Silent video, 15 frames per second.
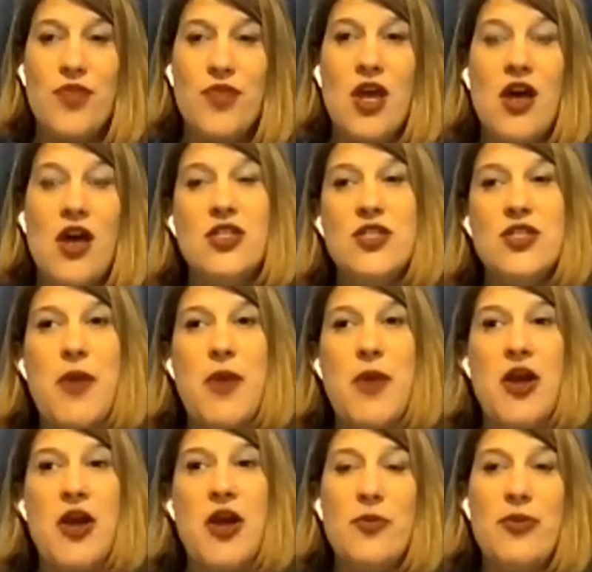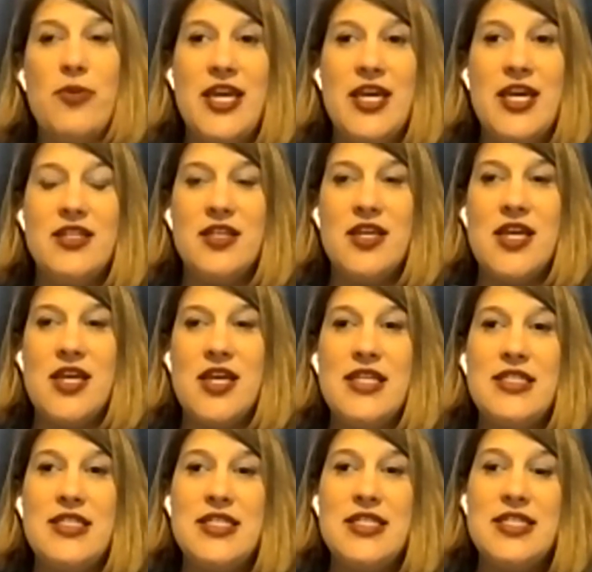Also, as part of your plan,
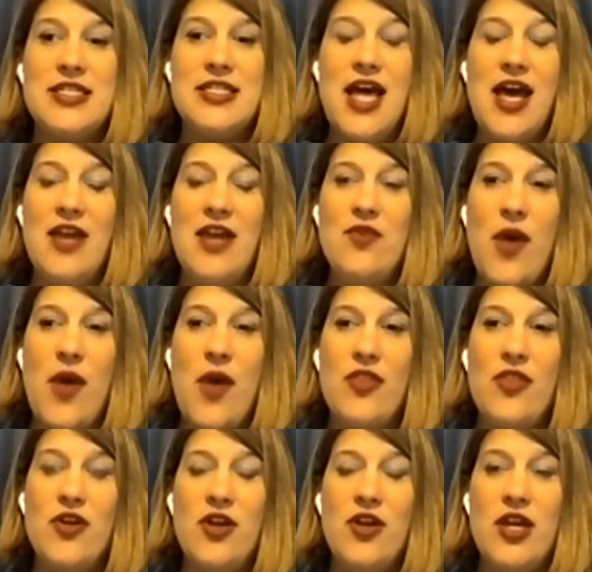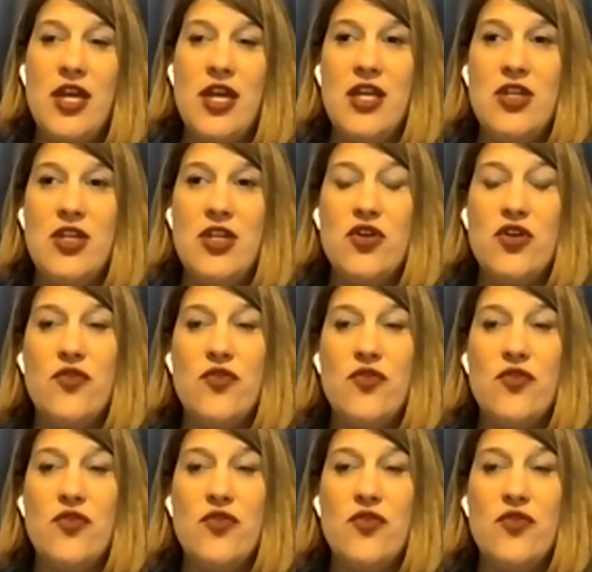decide whether in your